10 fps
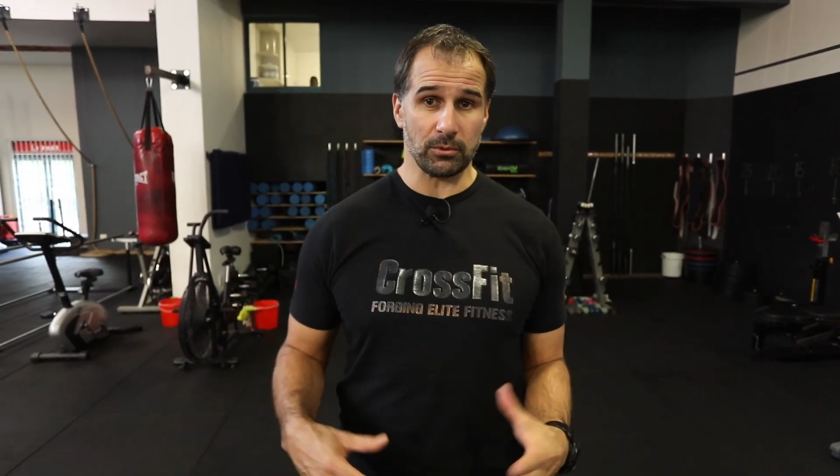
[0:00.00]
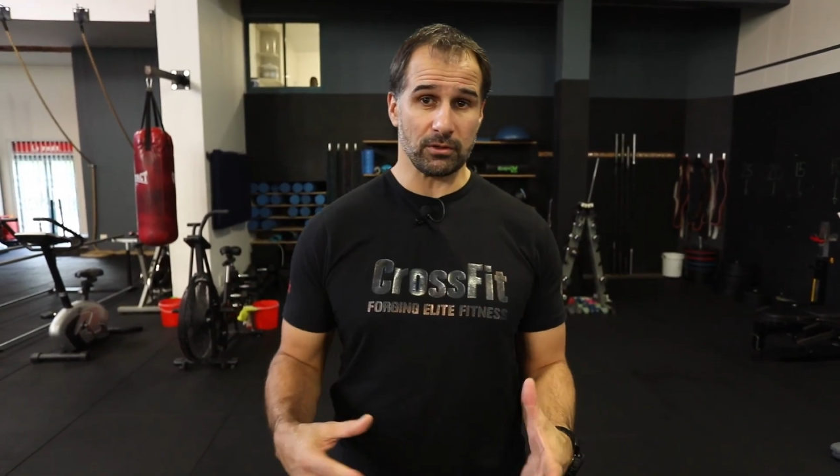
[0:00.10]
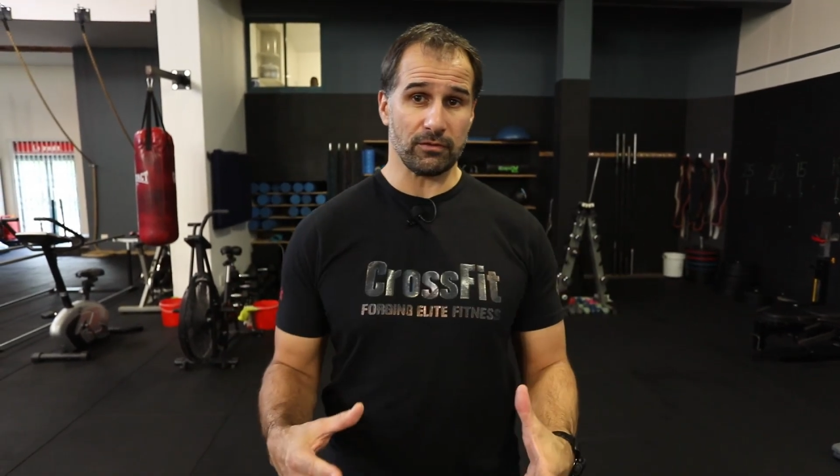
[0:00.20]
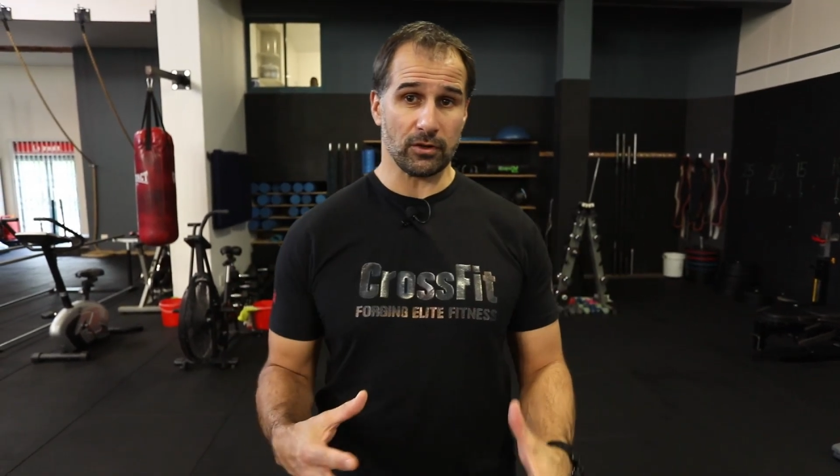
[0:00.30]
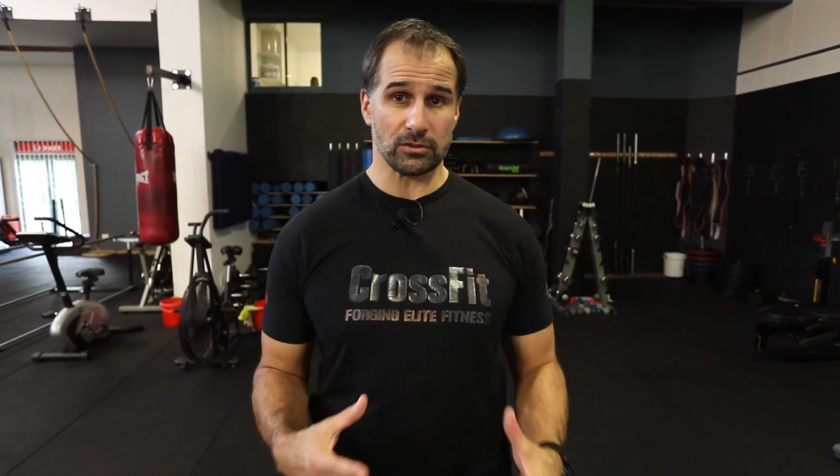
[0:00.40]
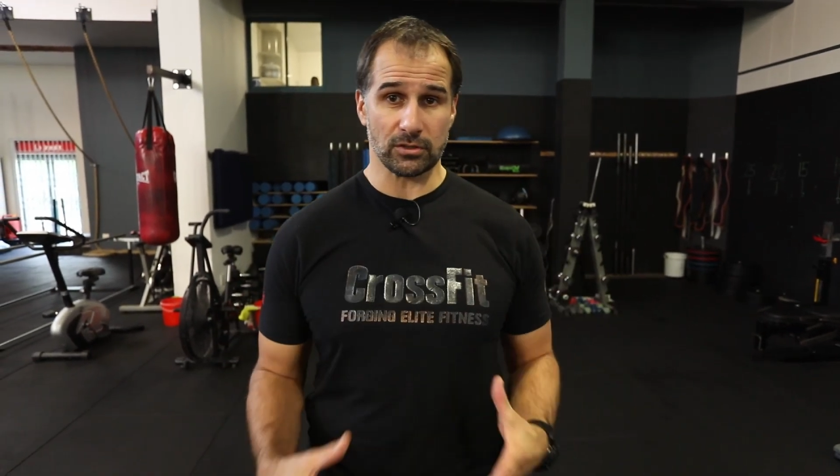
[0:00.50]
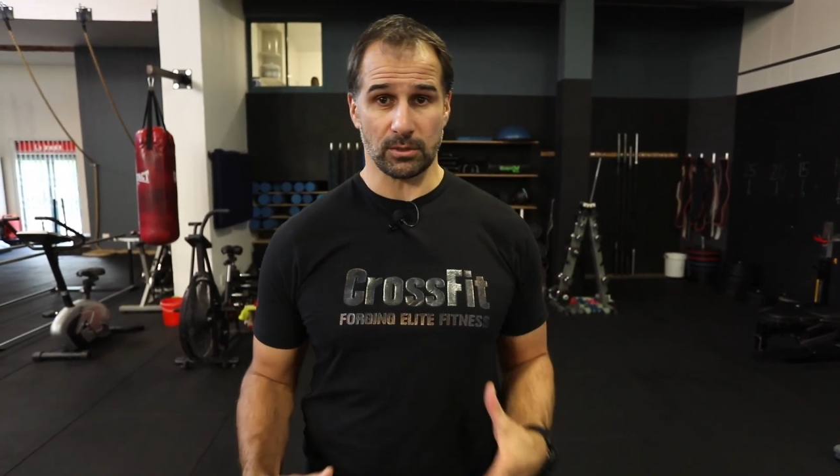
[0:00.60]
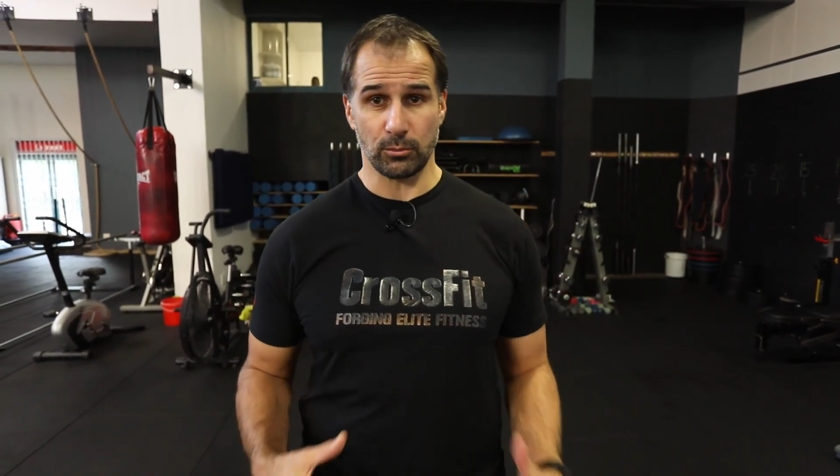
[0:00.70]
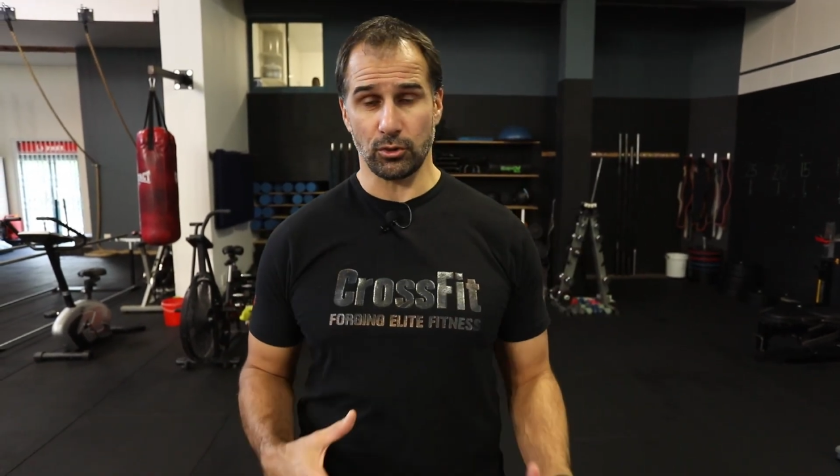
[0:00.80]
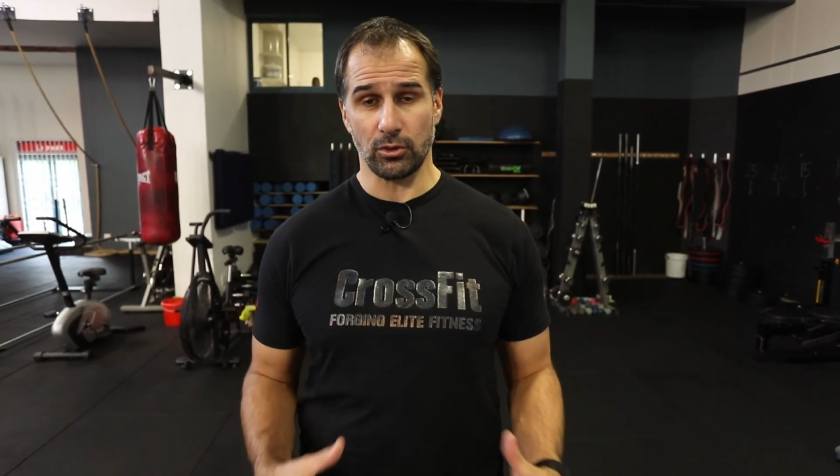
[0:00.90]
we're going to focus on,
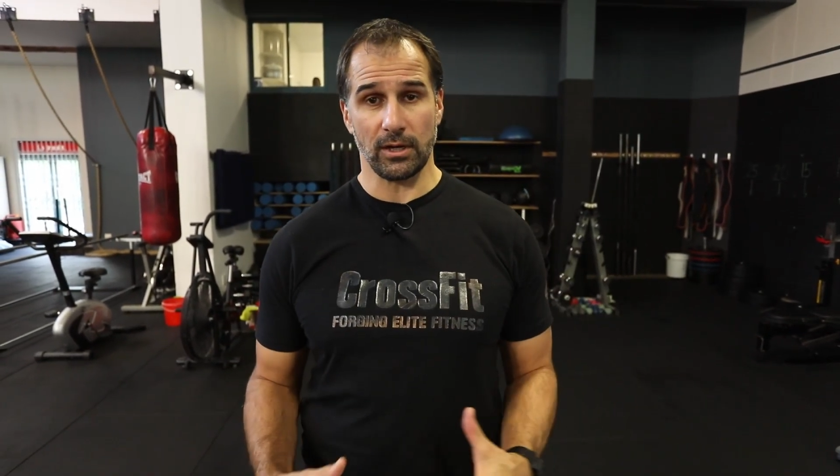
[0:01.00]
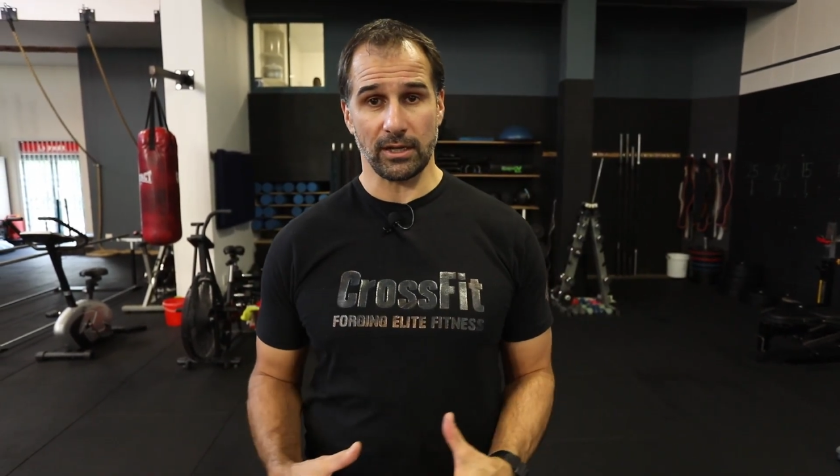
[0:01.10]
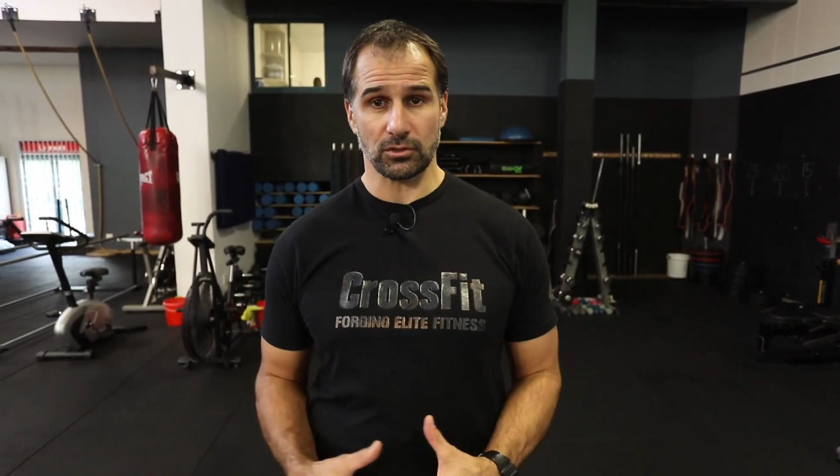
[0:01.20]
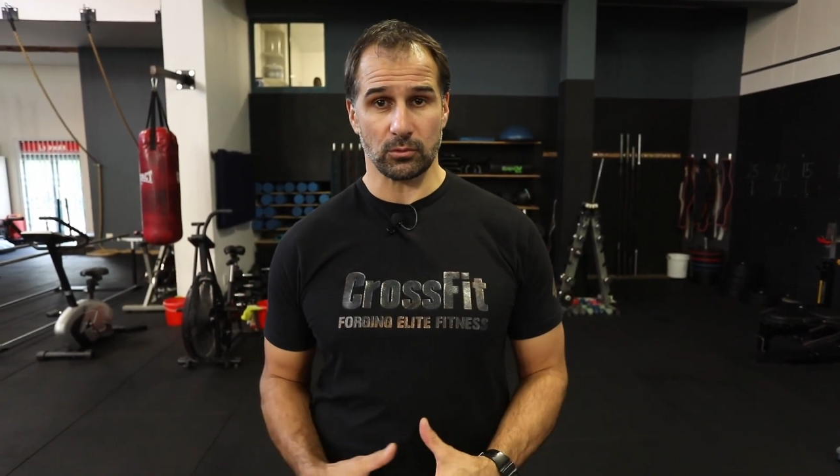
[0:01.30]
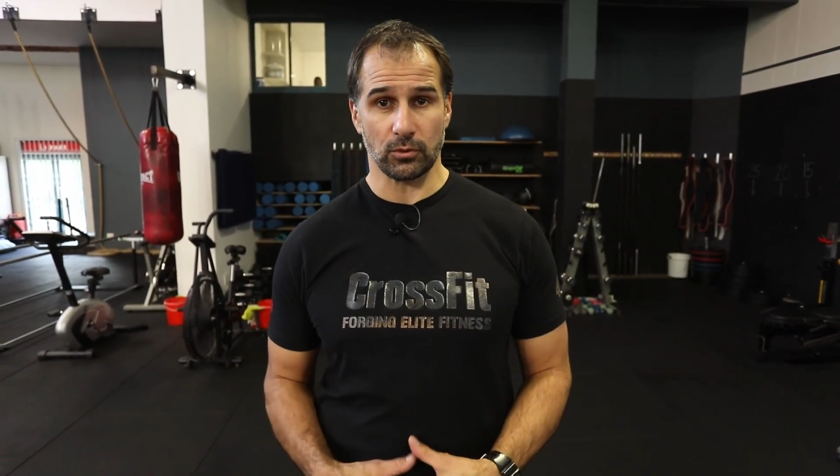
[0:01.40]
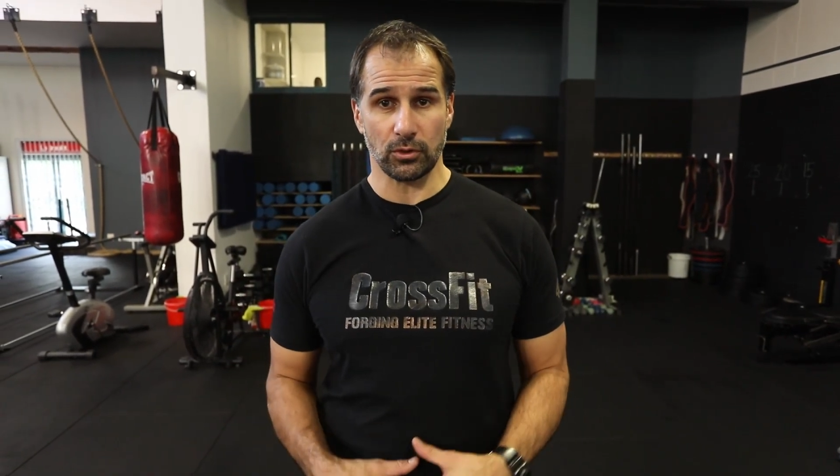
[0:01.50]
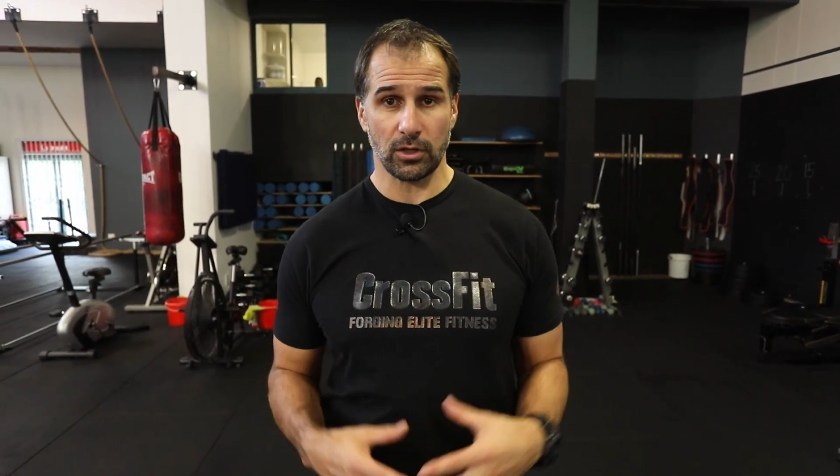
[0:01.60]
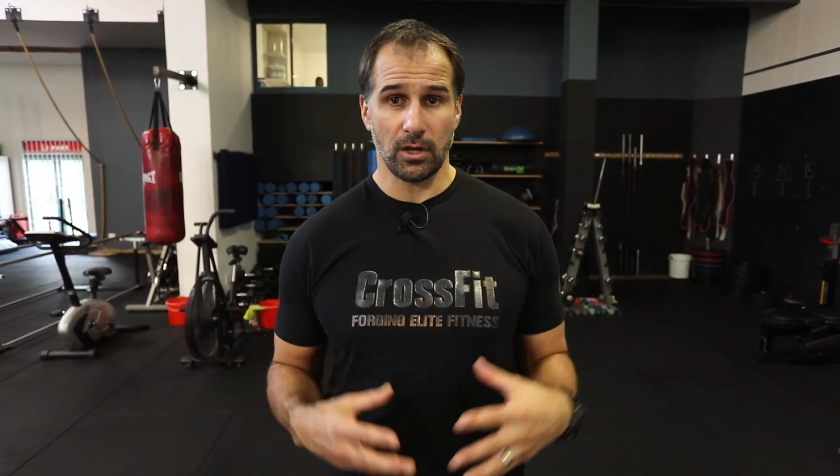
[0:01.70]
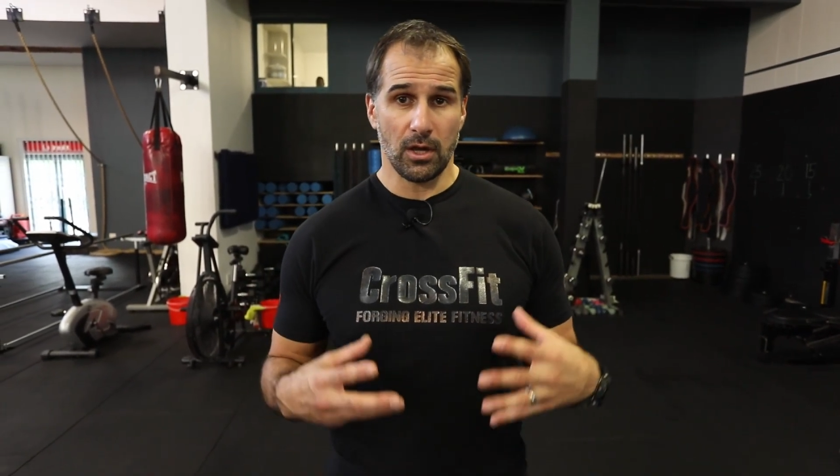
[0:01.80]
some unilateral work.